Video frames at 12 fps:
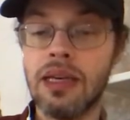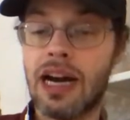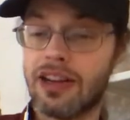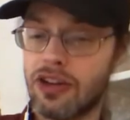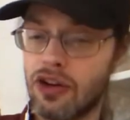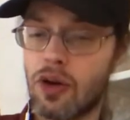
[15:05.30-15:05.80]
I
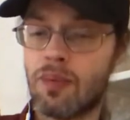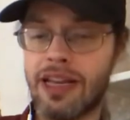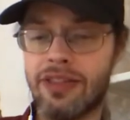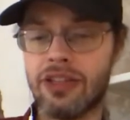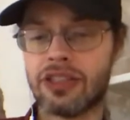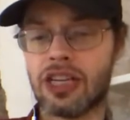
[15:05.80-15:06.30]
did not
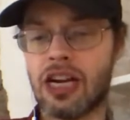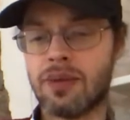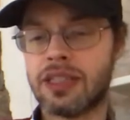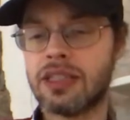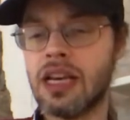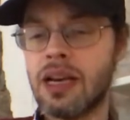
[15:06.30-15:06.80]
mind their
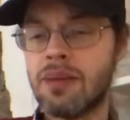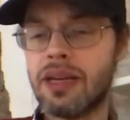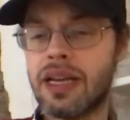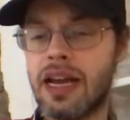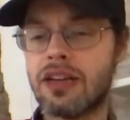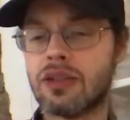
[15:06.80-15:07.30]
skirmishes, but
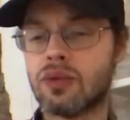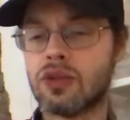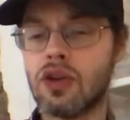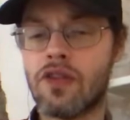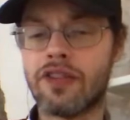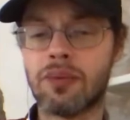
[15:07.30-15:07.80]
Hareton was
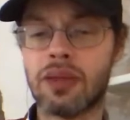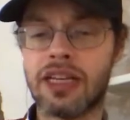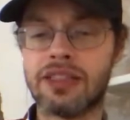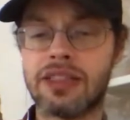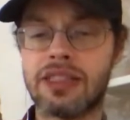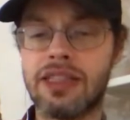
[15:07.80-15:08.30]
often
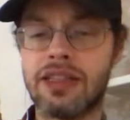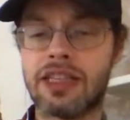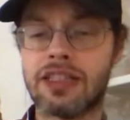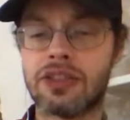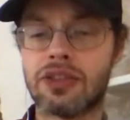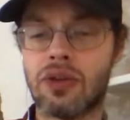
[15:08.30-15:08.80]
obliged to seek the
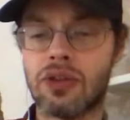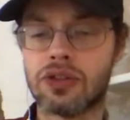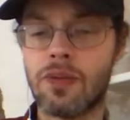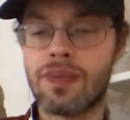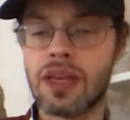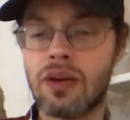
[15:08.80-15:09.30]
kitchen
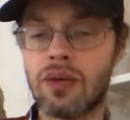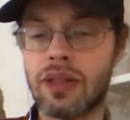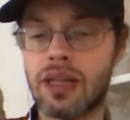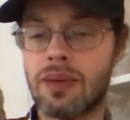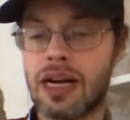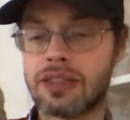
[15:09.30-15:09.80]
also, when
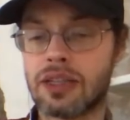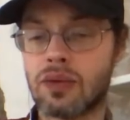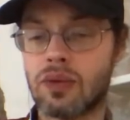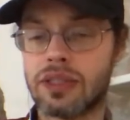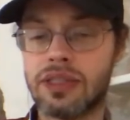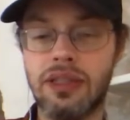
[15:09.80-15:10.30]
the master
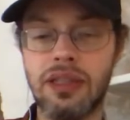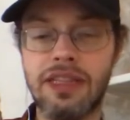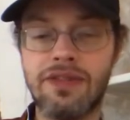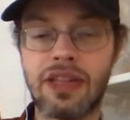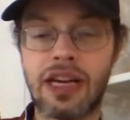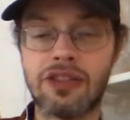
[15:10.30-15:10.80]
wanted to
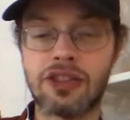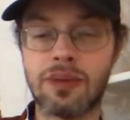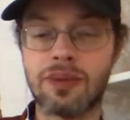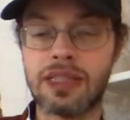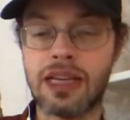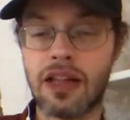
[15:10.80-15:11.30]
leave the house to
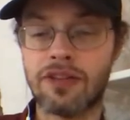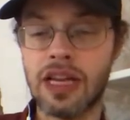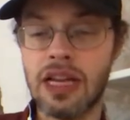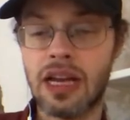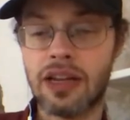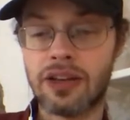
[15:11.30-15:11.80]
himself,
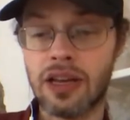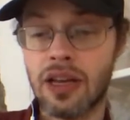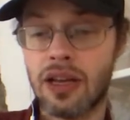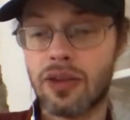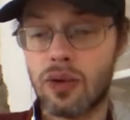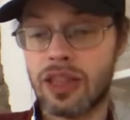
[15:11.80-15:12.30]
and
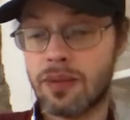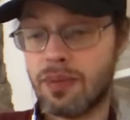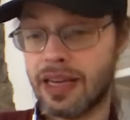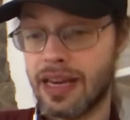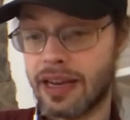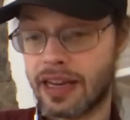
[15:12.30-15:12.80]
though in the
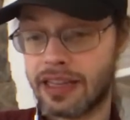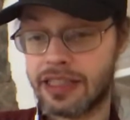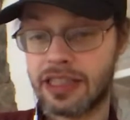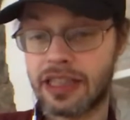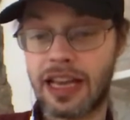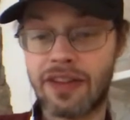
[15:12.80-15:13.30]
beginning
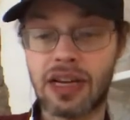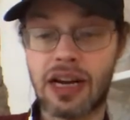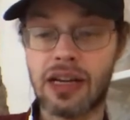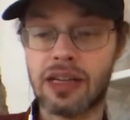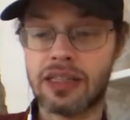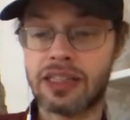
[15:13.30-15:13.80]
she
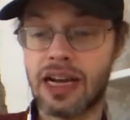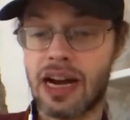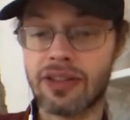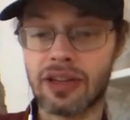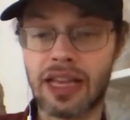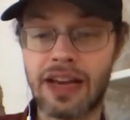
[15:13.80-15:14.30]

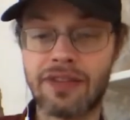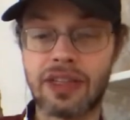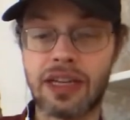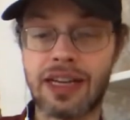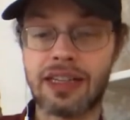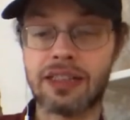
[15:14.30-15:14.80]
either left it
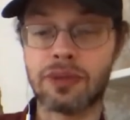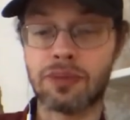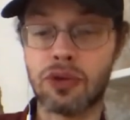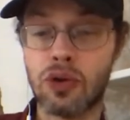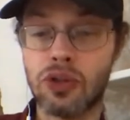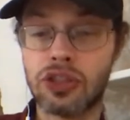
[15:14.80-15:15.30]
at his
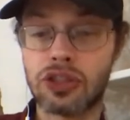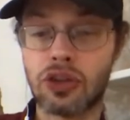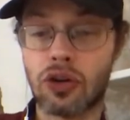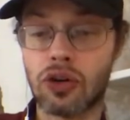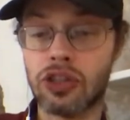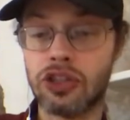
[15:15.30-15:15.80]
approach
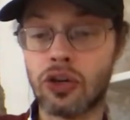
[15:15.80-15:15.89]
or